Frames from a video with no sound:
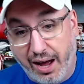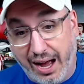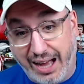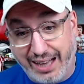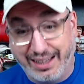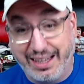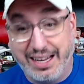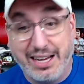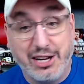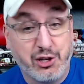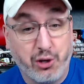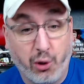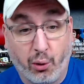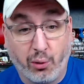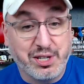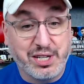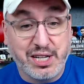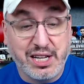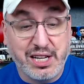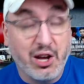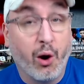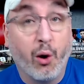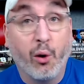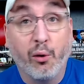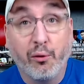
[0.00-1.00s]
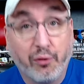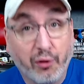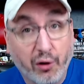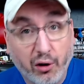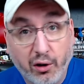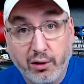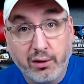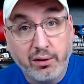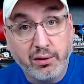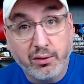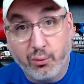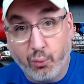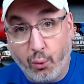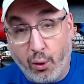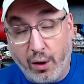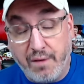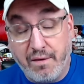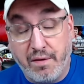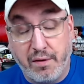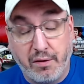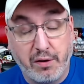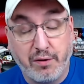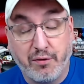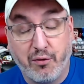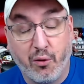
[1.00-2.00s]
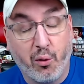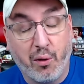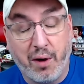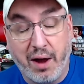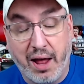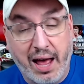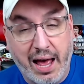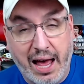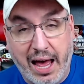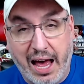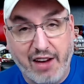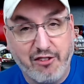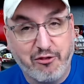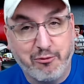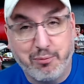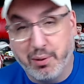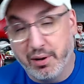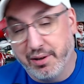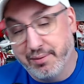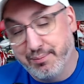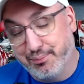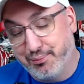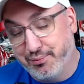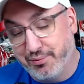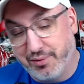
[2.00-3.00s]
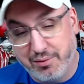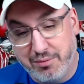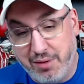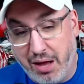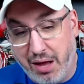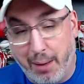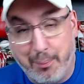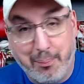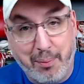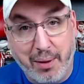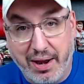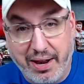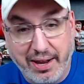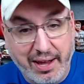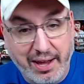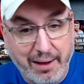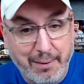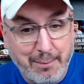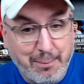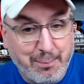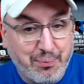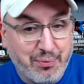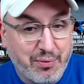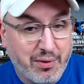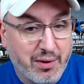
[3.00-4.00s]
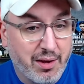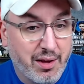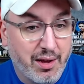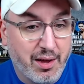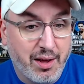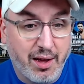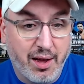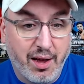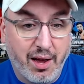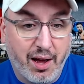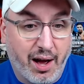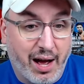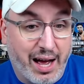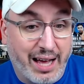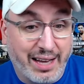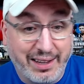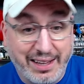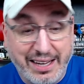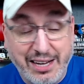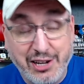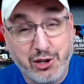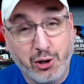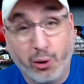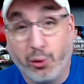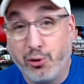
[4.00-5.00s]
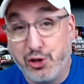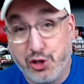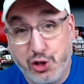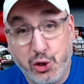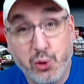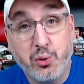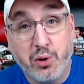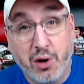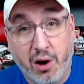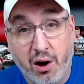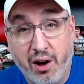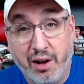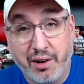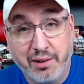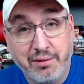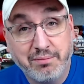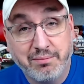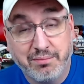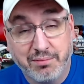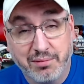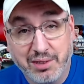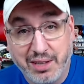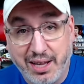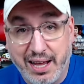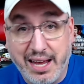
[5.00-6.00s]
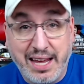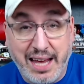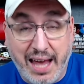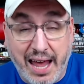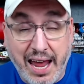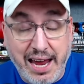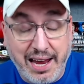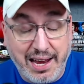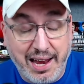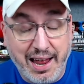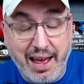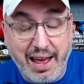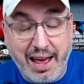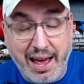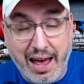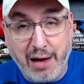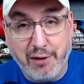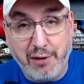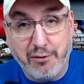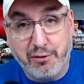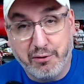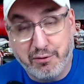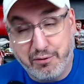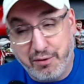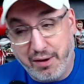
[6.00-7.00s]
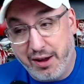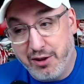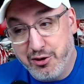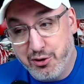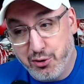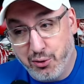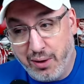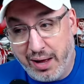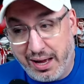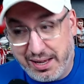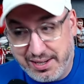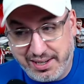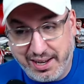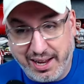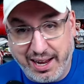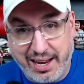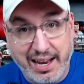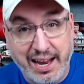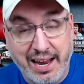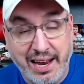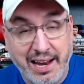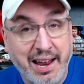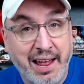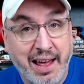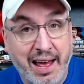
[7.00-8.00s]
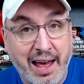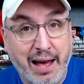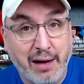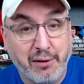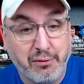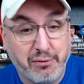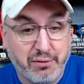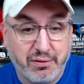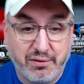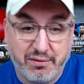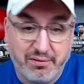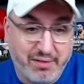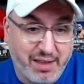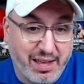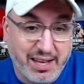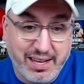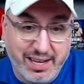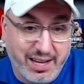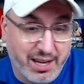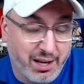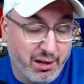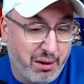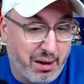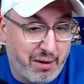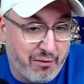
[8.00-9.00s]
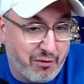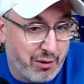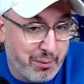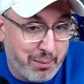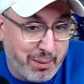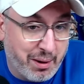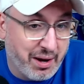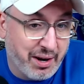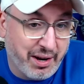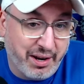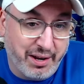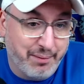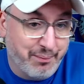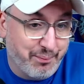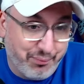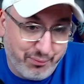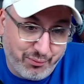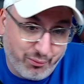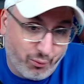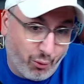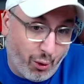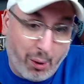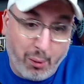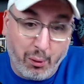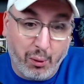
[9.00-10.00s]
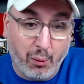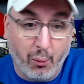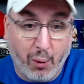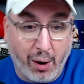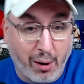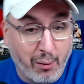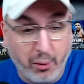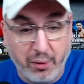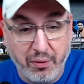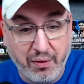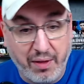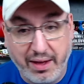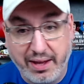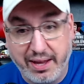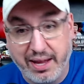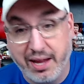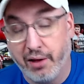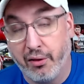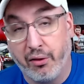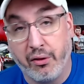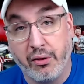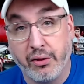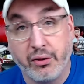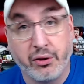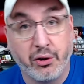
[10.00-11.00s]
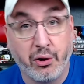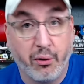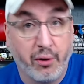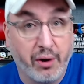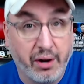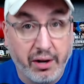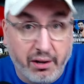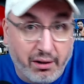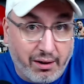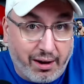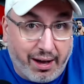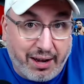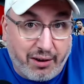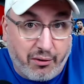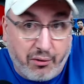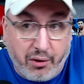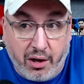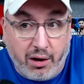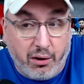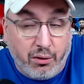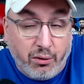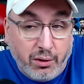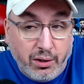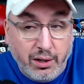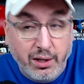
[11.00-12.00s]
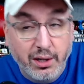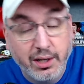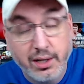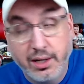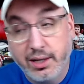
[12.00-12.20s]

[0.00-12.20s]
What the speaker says: I lean towards the over, 154.5, but not betting it. I lean towards UConn, laying 8.5. FanDuel has it at 8.5. They kill everybody. Why wouldn't they kill Illinois? I don't know.